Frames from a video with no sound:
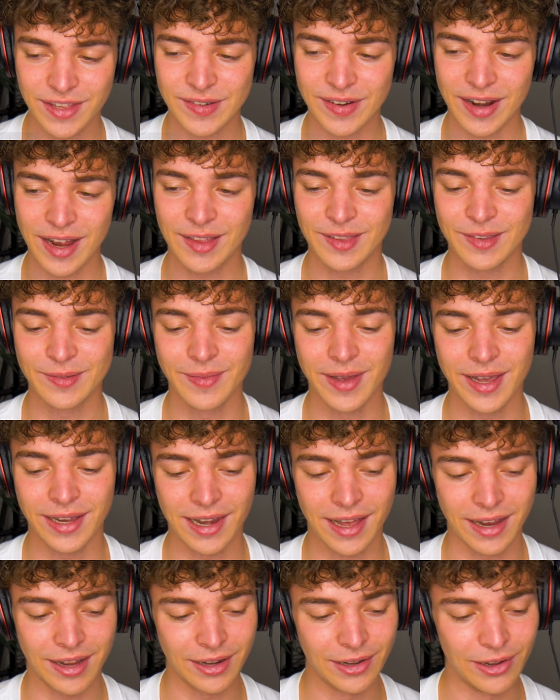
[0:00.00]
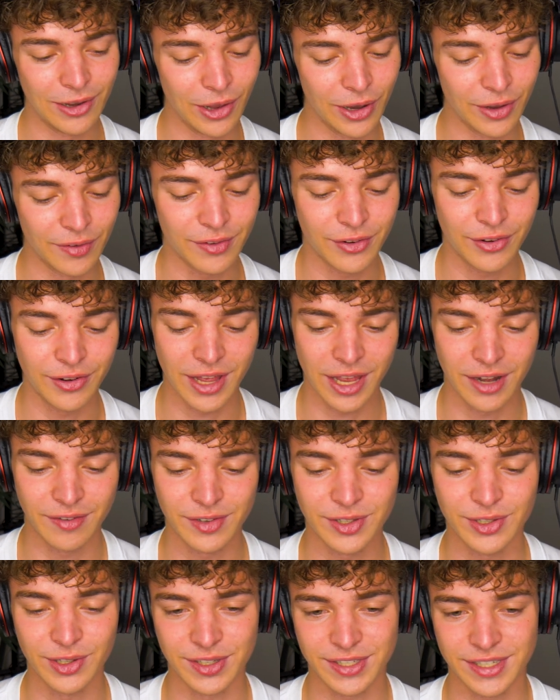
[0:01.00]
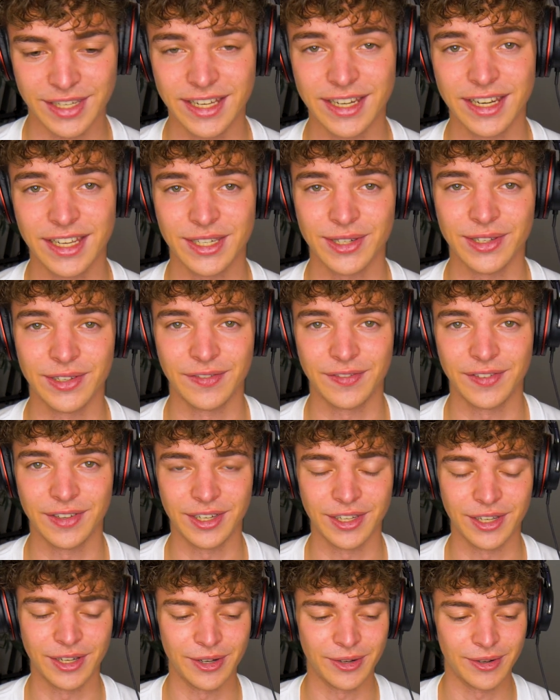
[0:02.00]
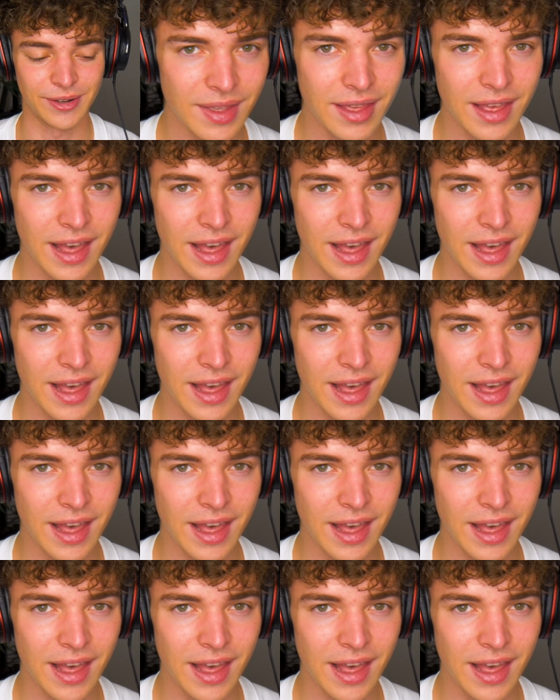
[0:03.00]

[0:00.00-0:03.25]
tried to make like a lot of creative shots in this whole video.